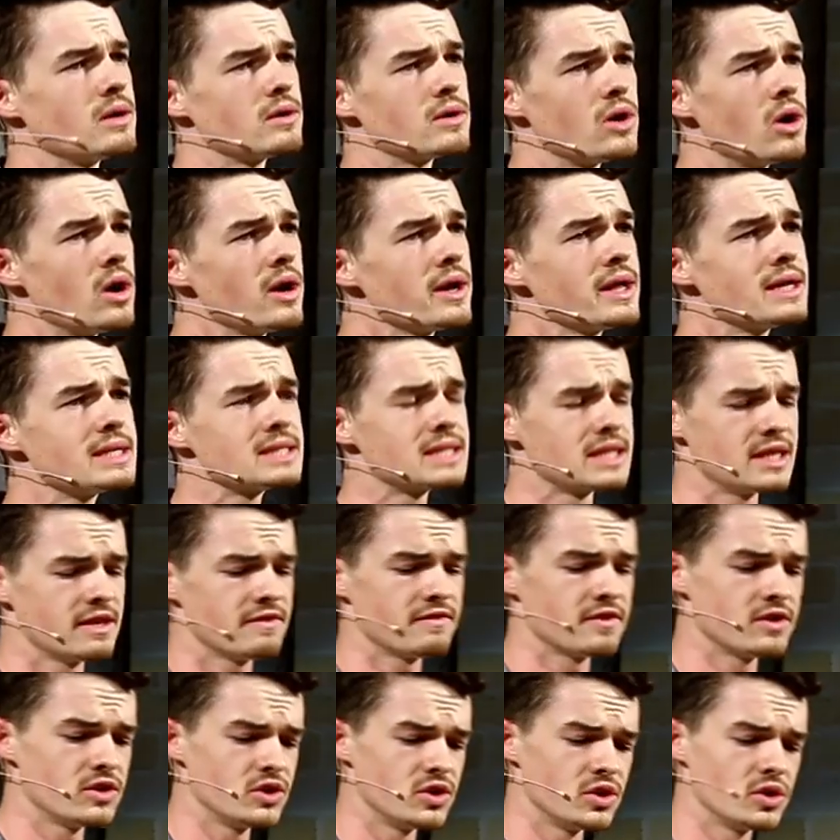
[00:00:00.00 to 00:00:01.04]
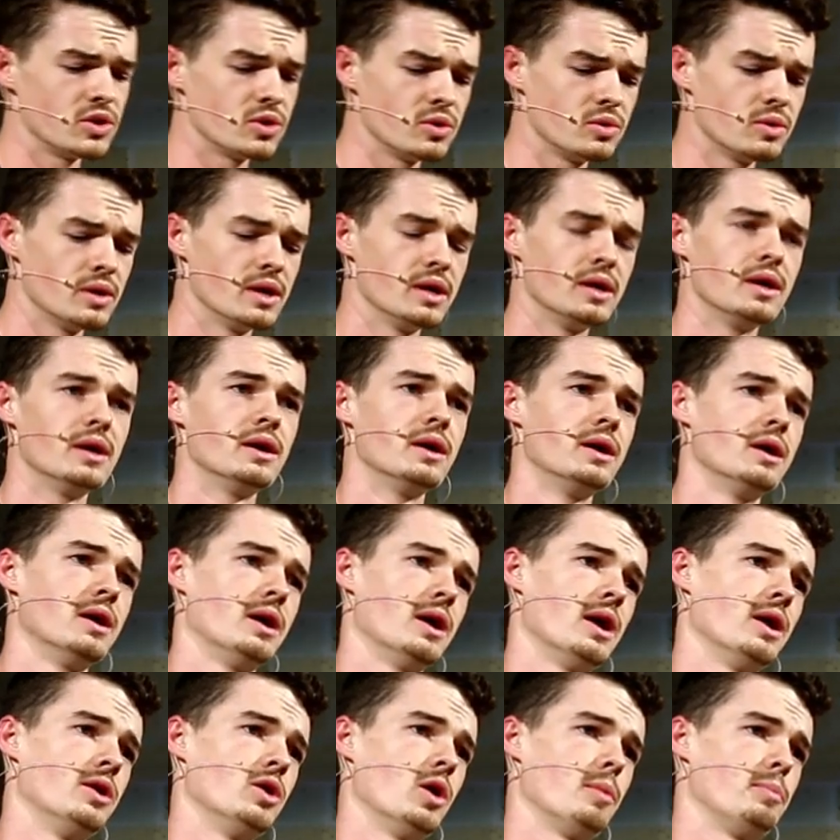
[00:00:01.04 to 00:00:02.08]
God has given you
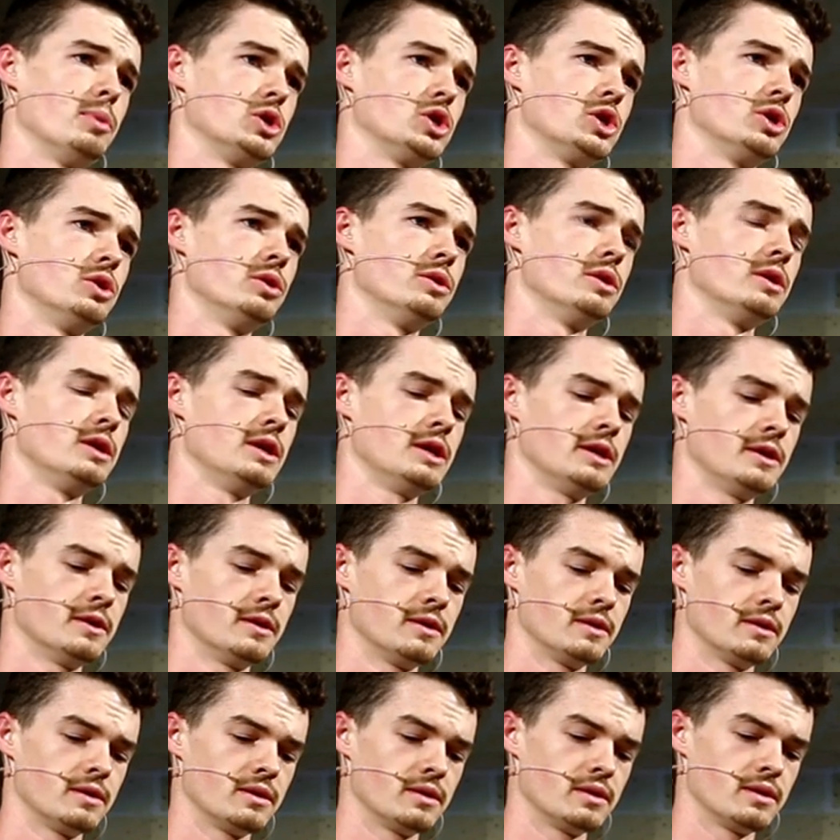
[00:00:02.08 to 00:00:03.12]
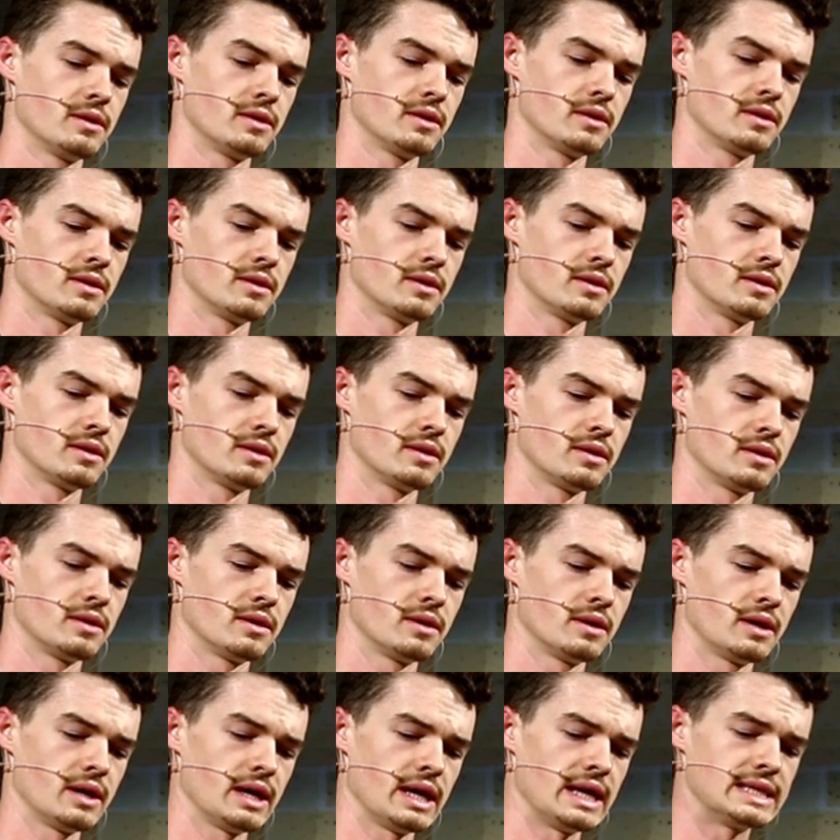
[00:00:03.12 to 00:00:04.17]
an opportunity.
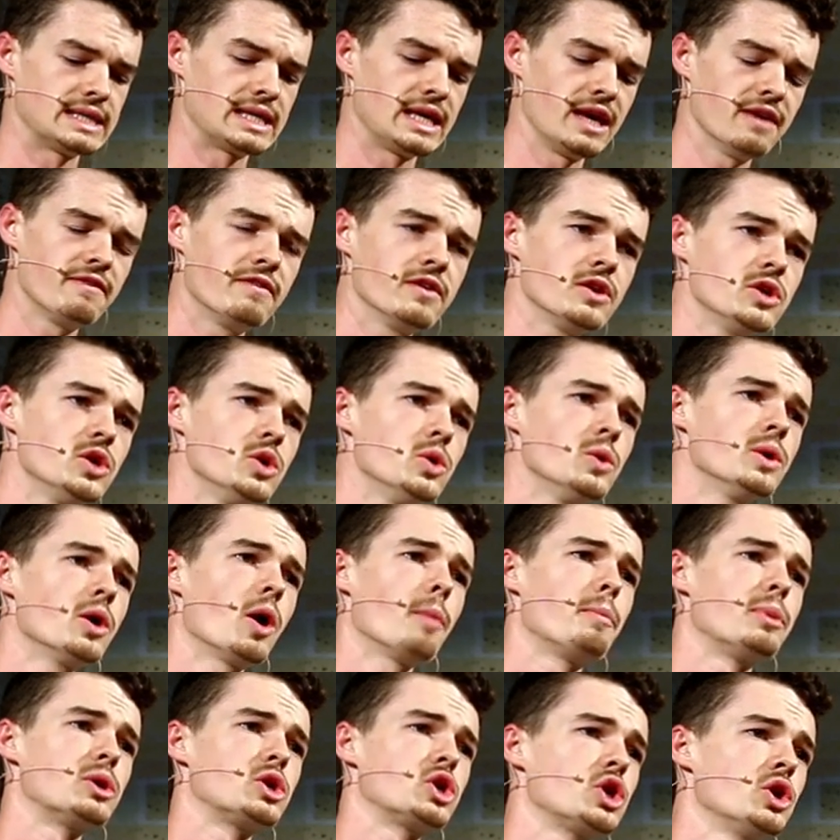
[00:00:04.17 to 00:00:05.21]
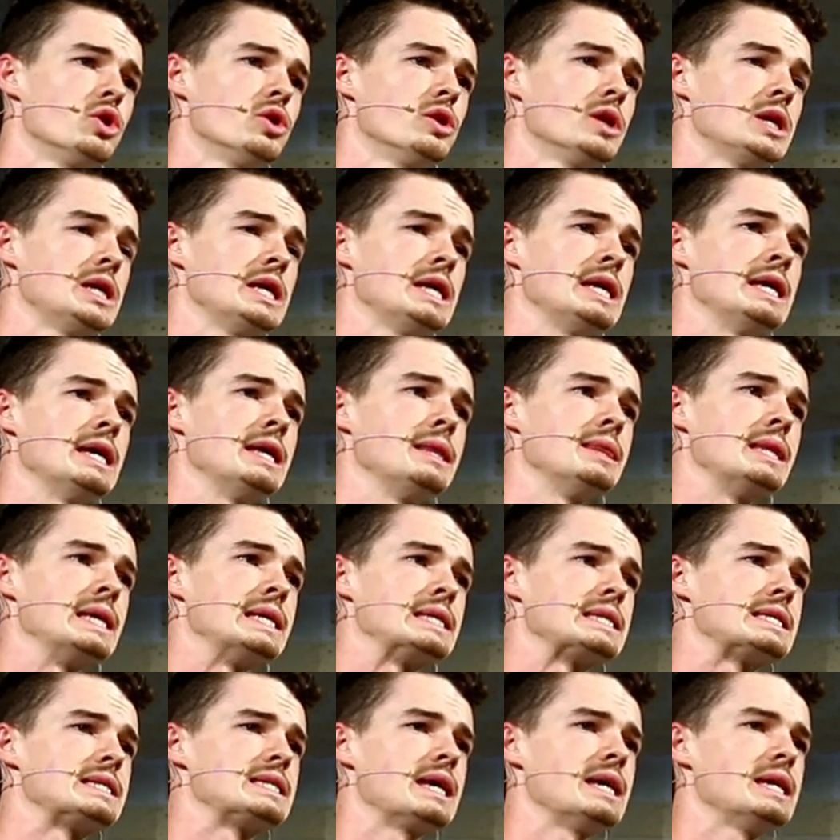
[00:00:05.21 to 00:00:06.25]
He's given you an opportunity in
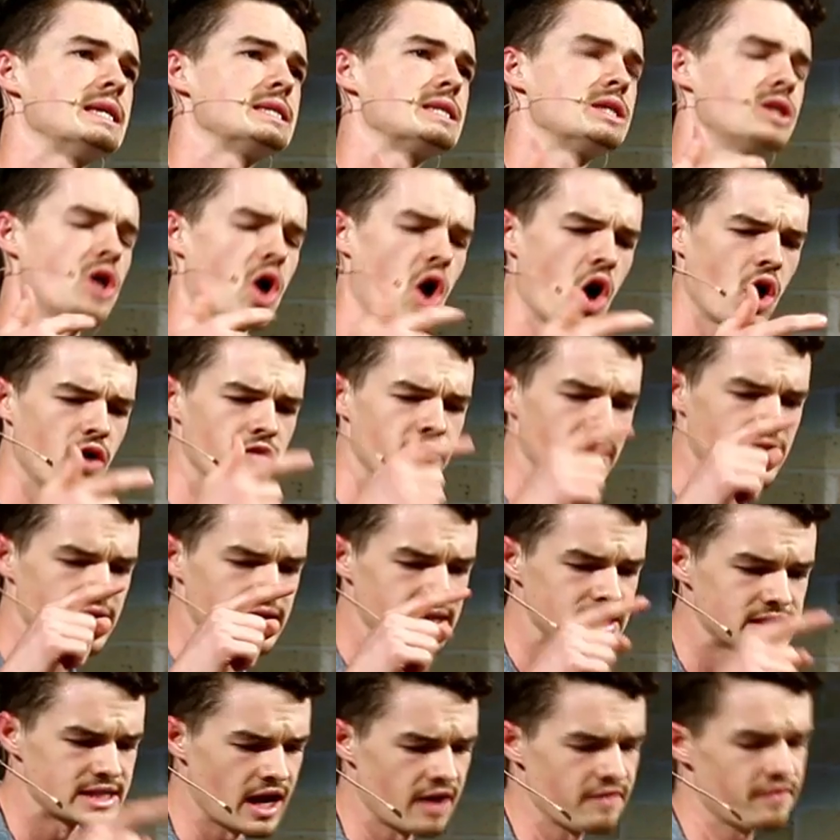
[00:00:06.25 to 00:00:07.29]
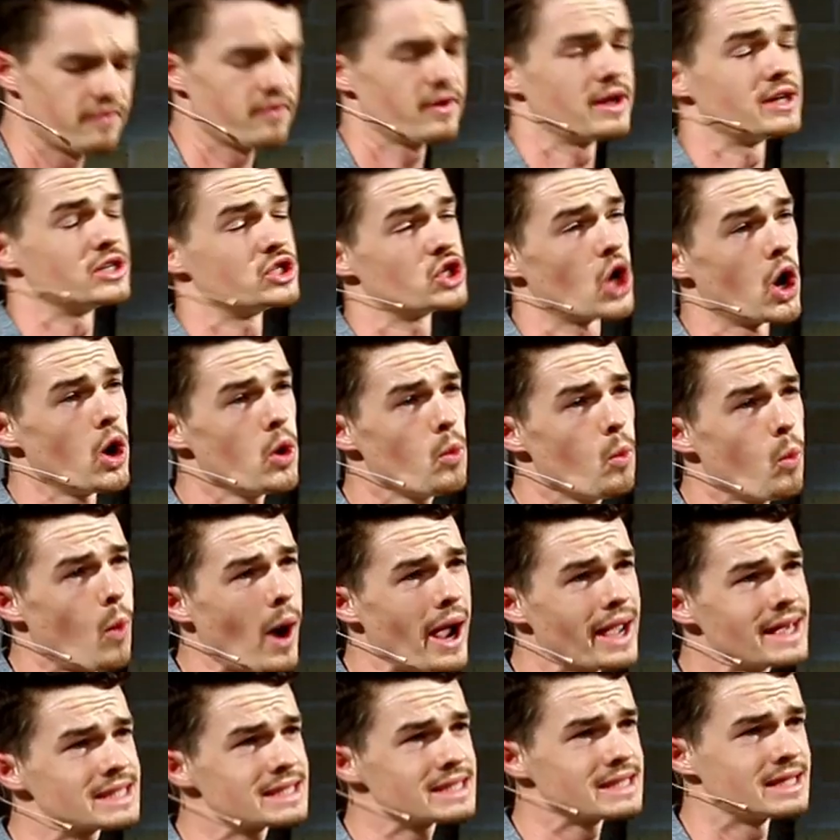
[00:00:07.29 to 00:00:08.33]
this season of suffering. Don't
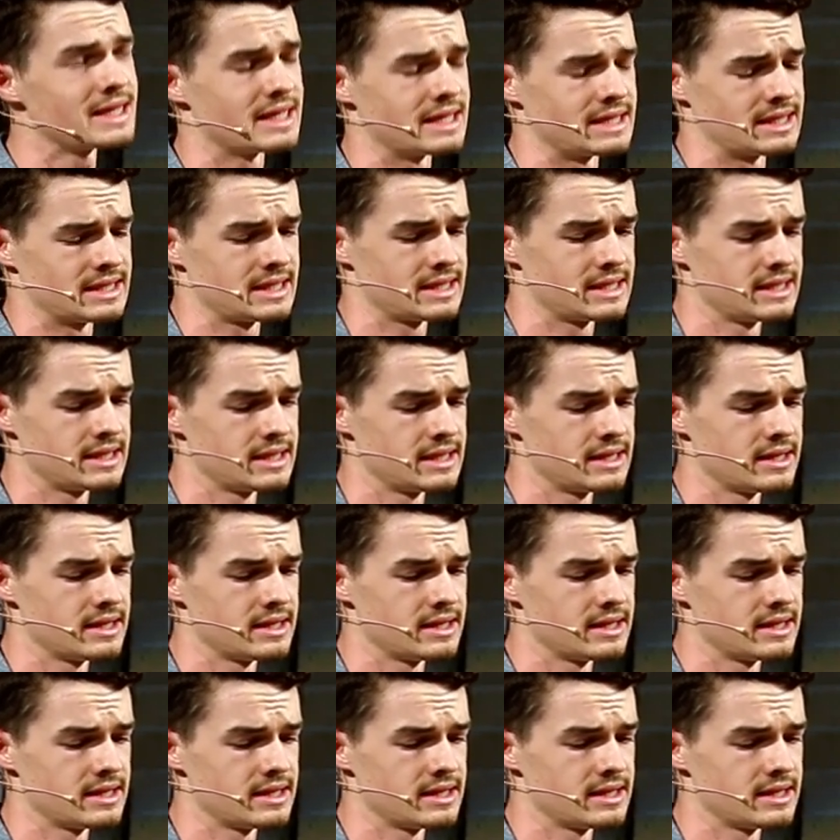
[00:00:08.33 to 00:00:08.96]
waste it.